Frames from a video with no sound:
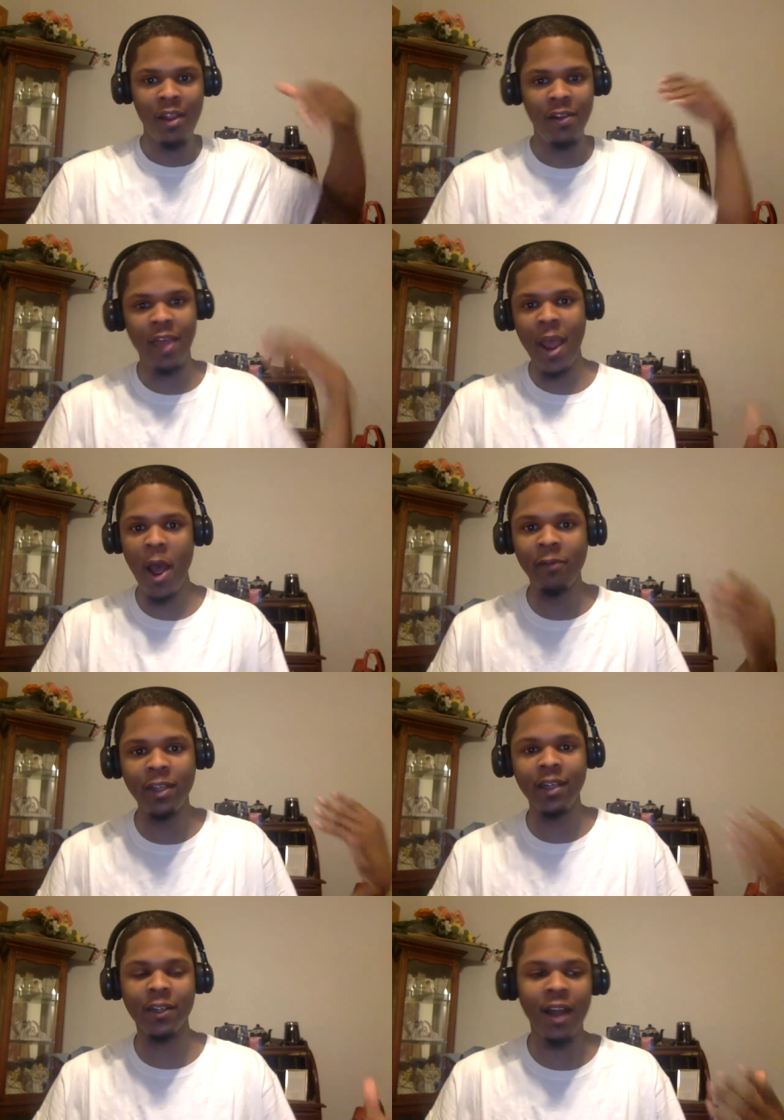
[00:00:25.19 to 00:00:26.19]
They have
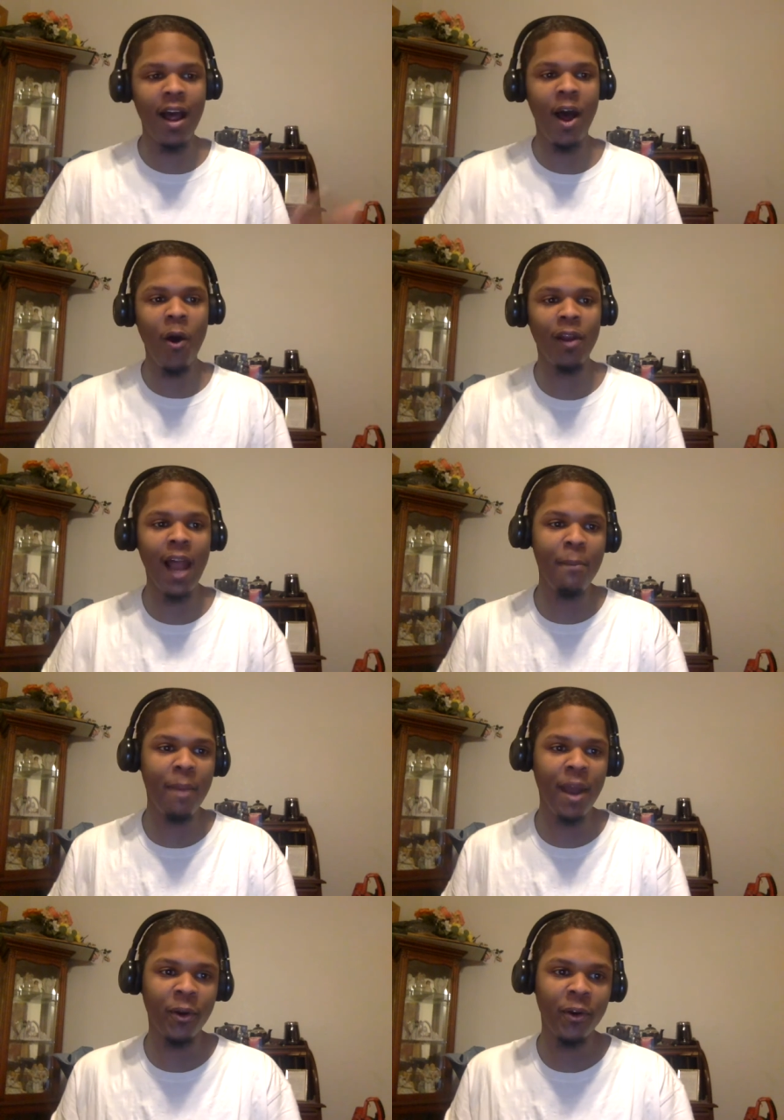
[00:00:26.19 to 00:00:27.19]
looked a whole lot
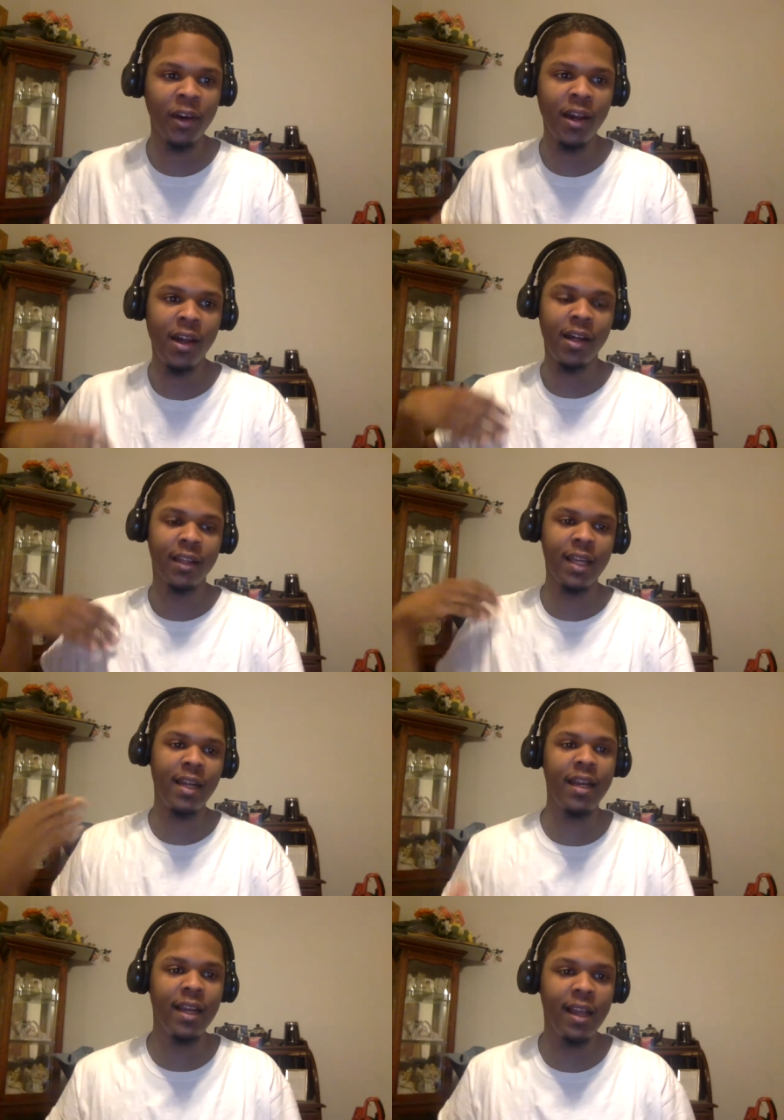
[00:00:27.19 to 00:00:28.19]
better than
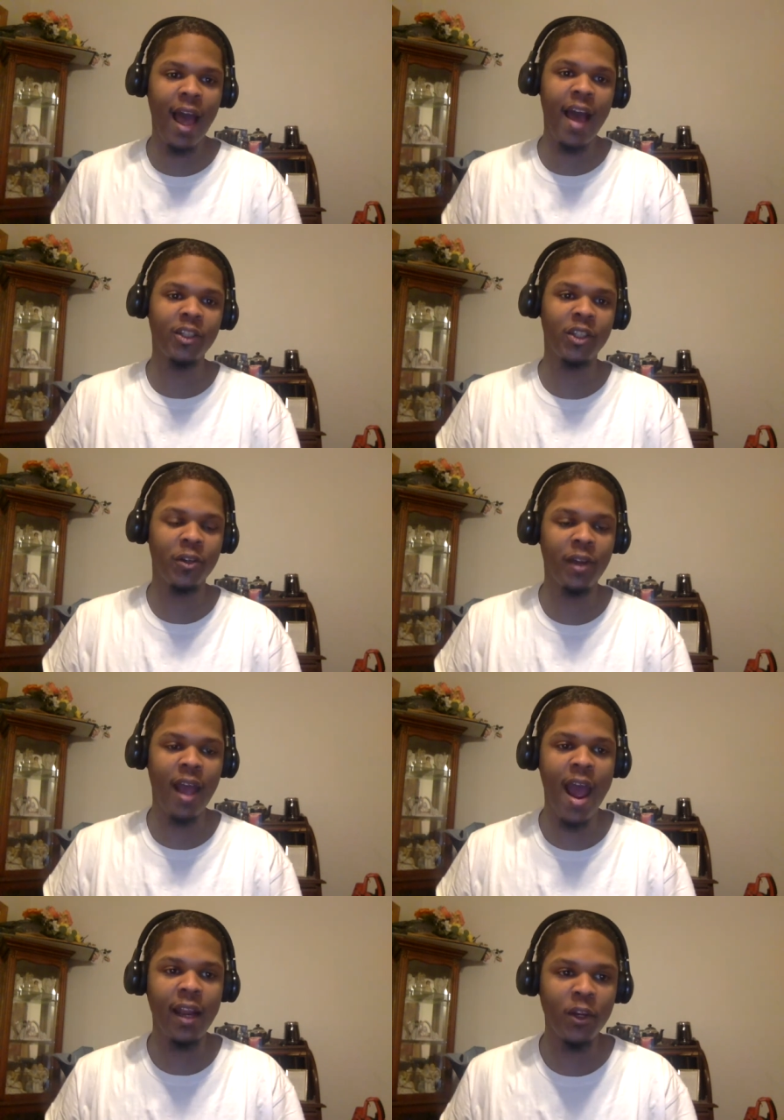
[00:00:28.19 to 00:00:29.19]
they did last year. They
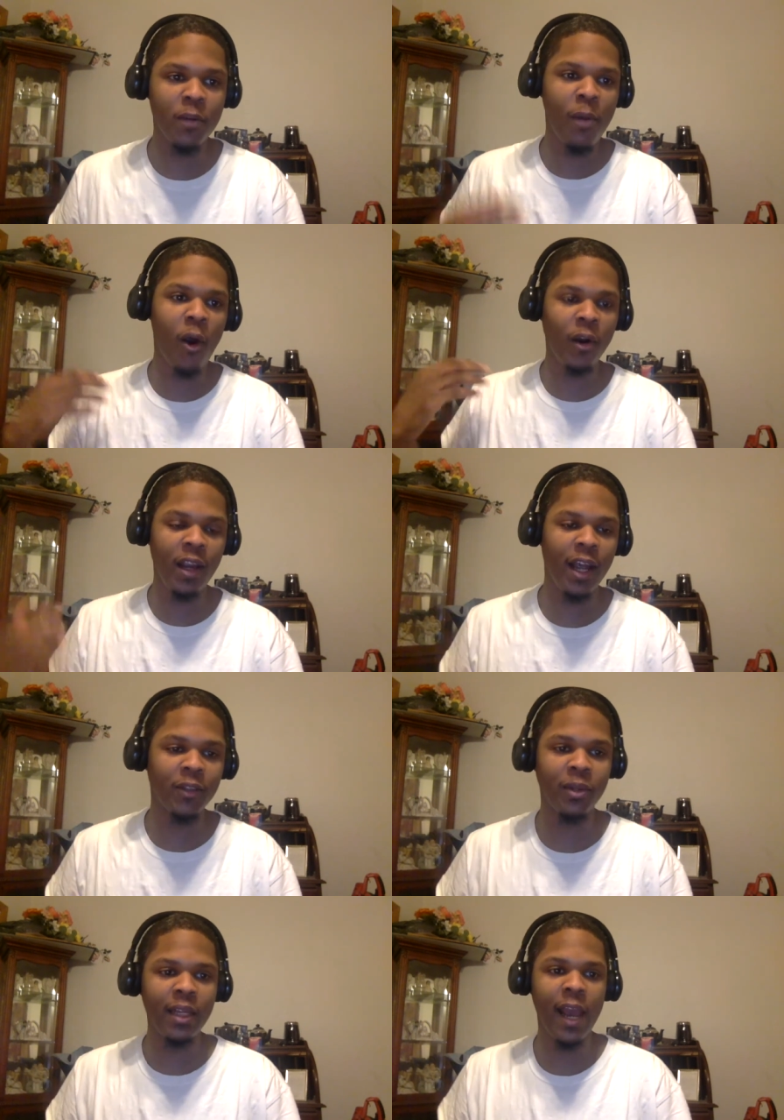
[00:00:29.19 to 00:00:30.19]
added DeMar. He has
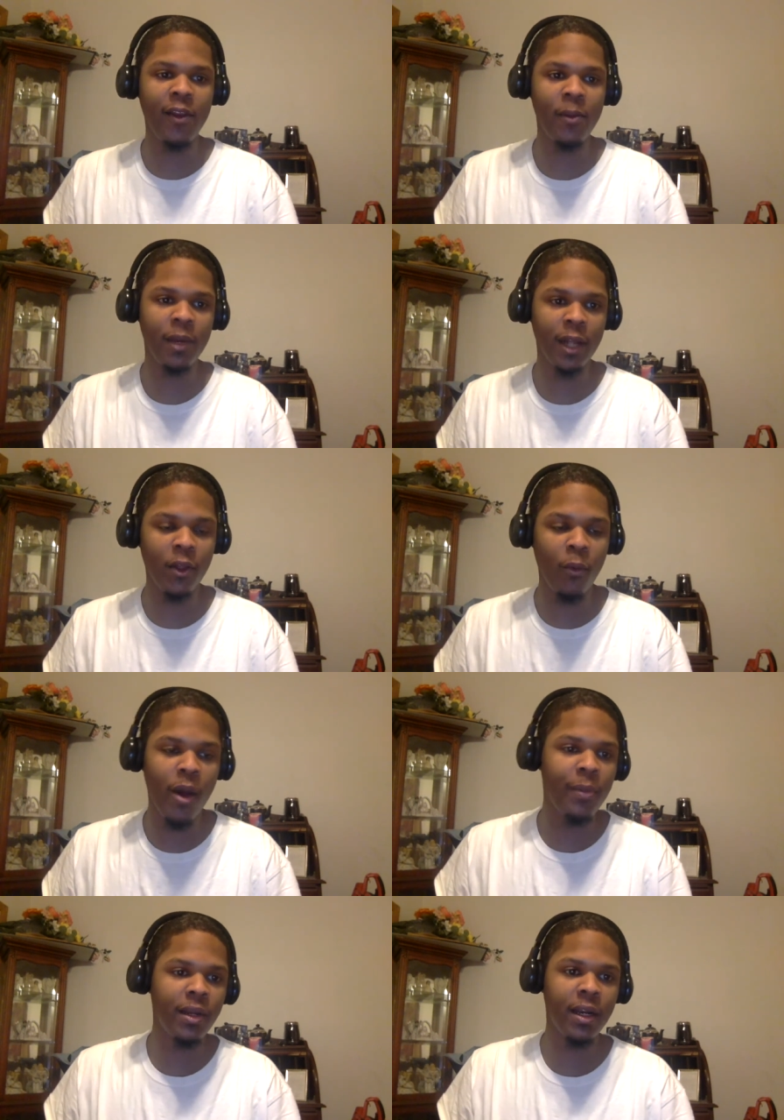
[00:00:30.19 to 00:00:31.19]
really gave them another
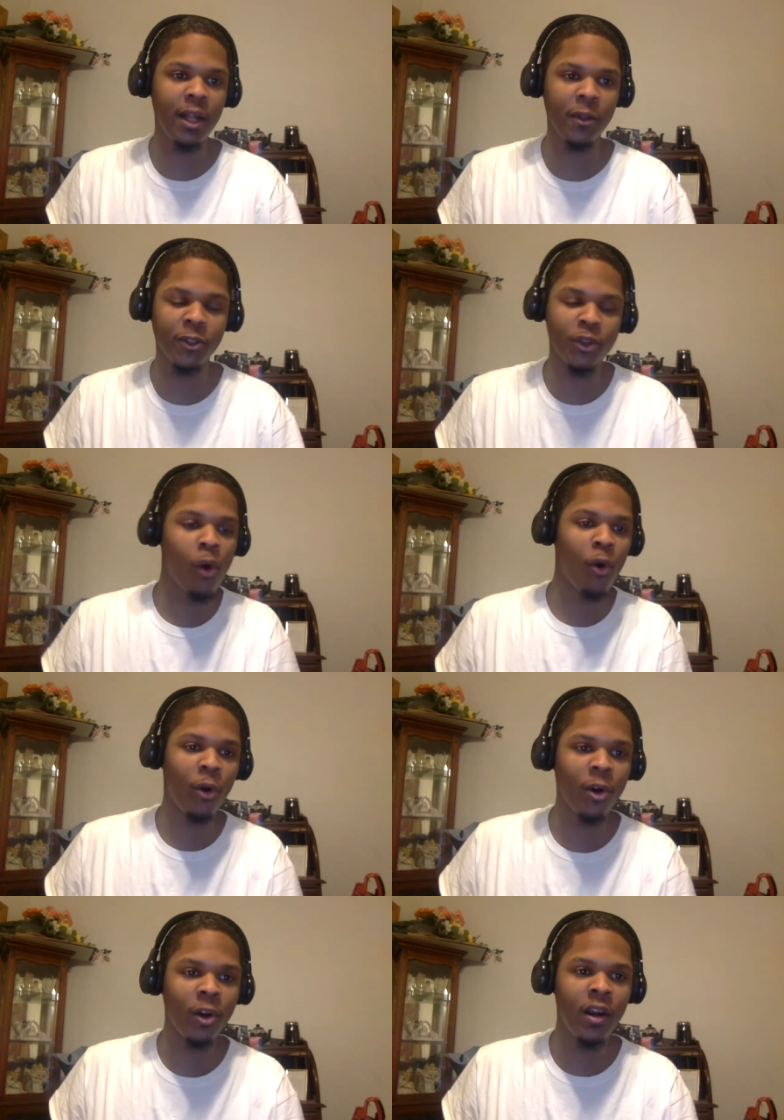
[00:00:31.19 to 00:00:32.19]
weapon, another
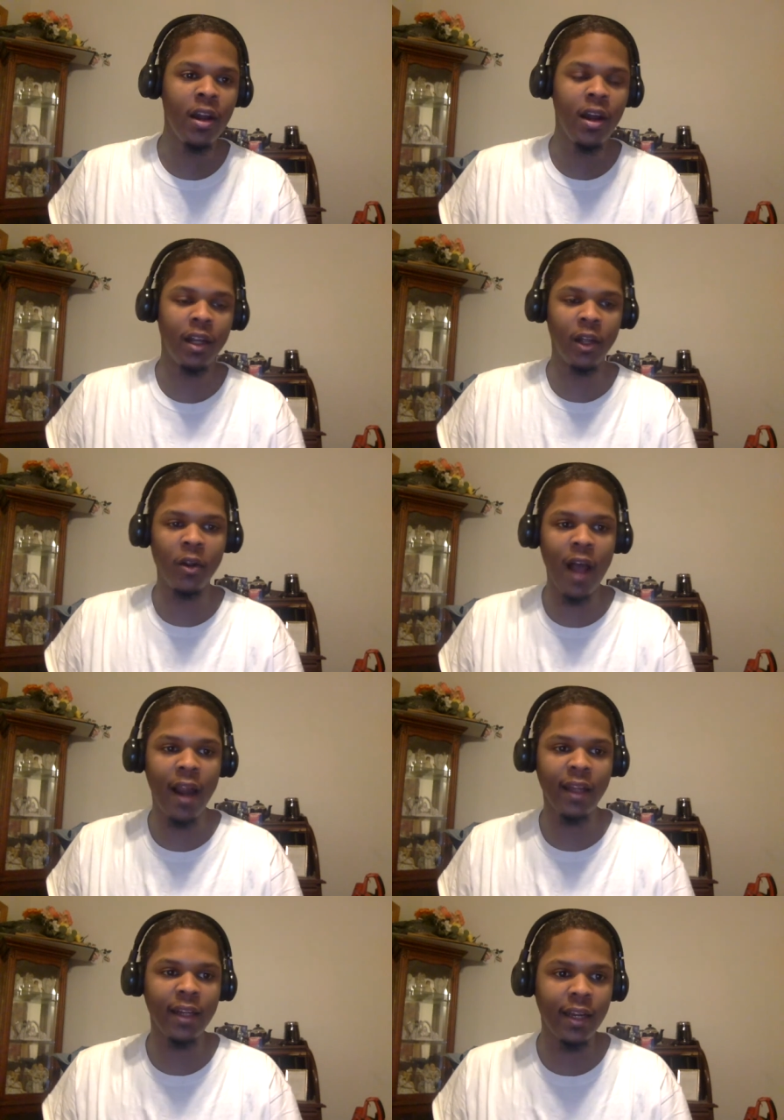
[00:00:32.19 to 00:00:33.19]
scorer, another guy
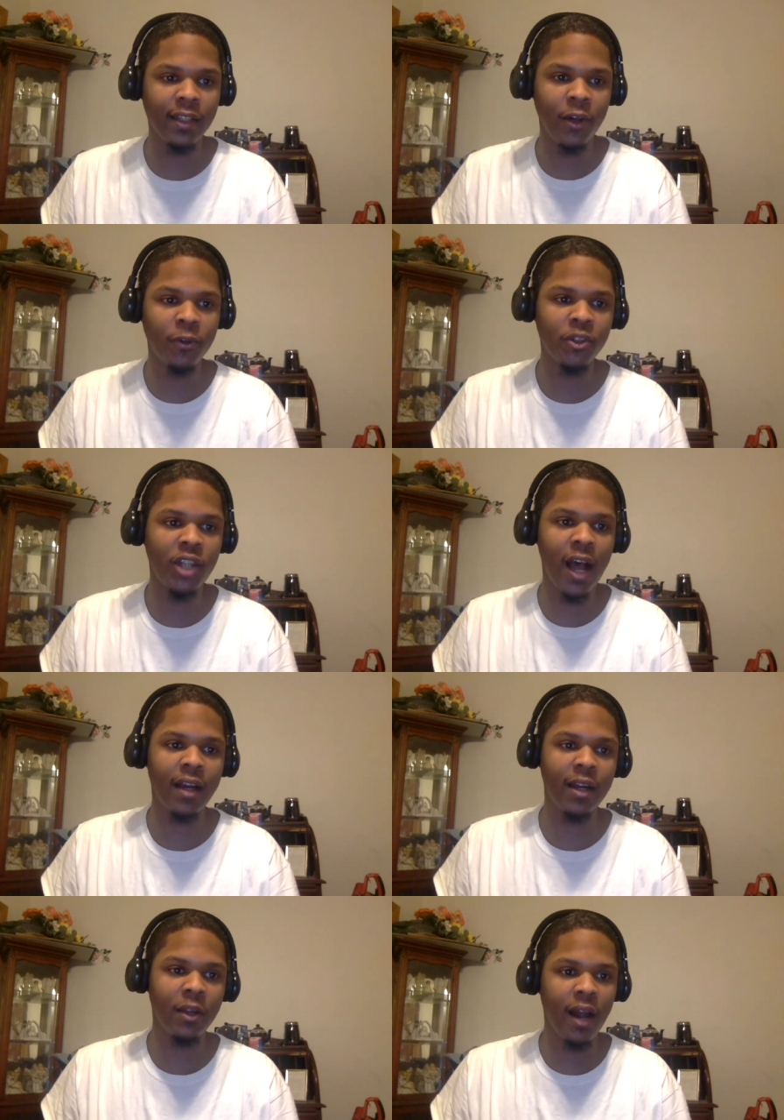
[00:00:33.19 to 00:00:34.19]
that can get his own shot,
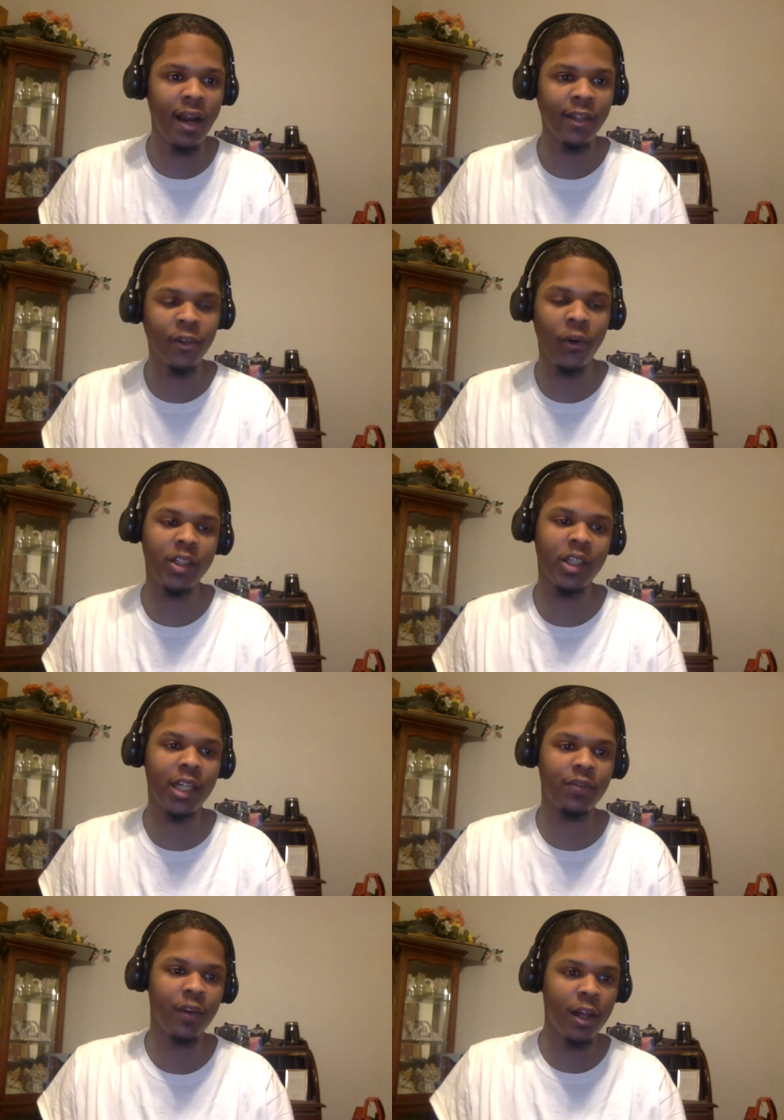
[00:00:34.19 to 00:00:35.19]
another guy that can create
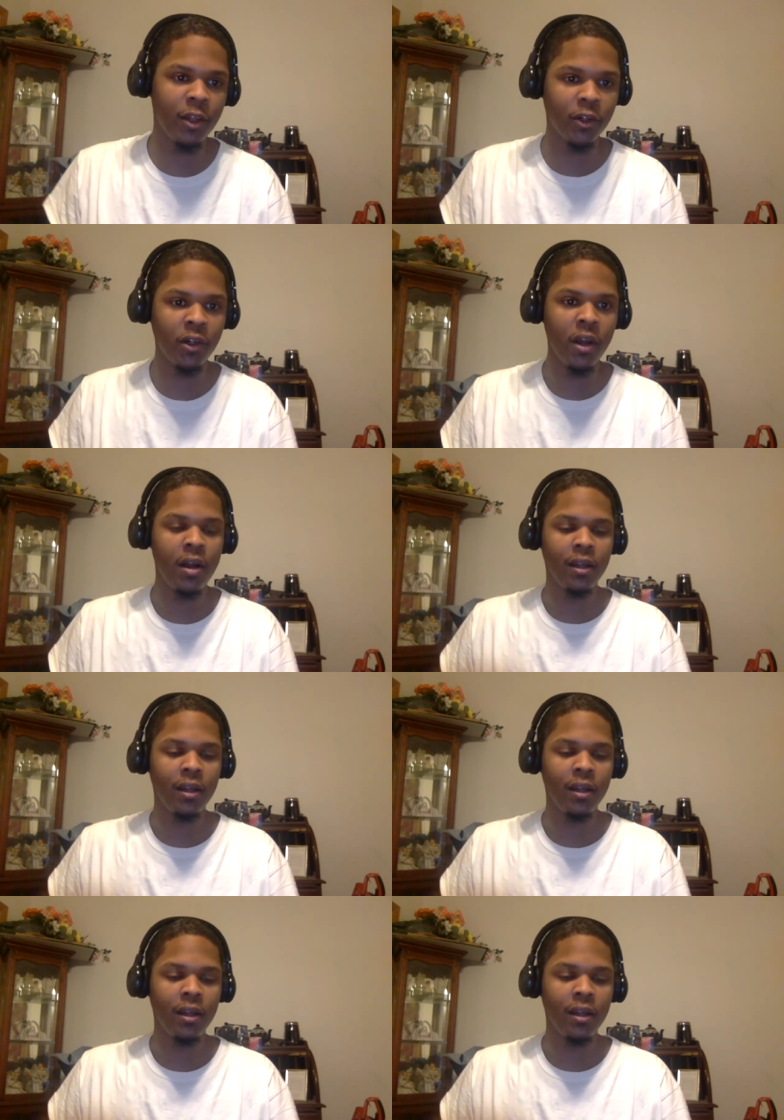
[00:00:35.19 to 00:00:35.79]
shots for other.